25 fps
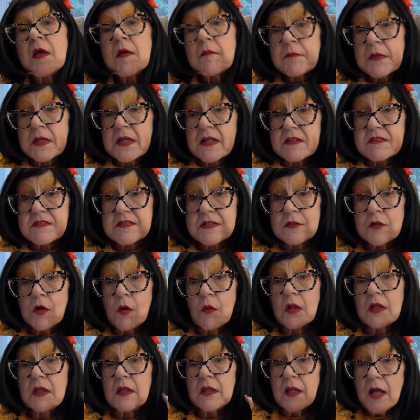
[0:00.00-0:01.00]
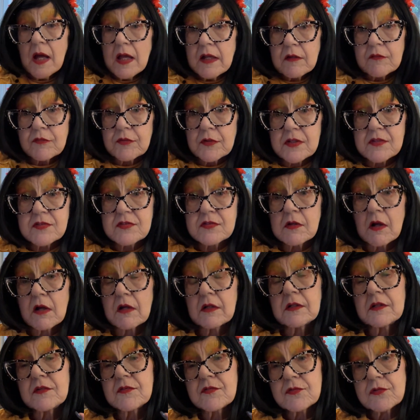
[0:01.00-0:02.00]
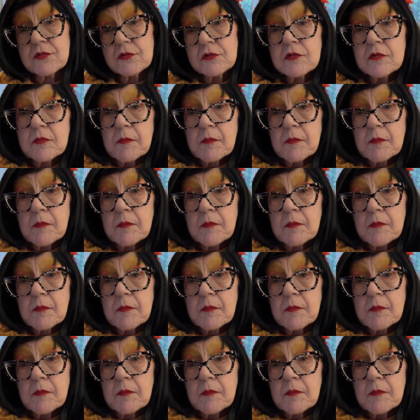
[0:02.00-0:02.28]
because they know a lot of us are concerned